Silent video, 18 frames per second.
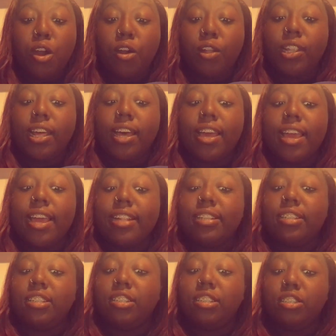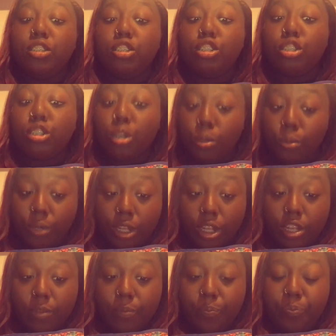Cola and
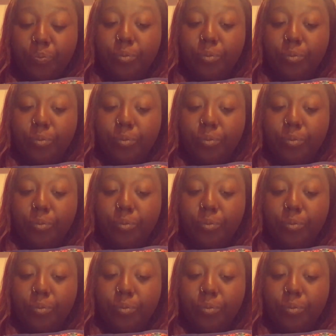soda.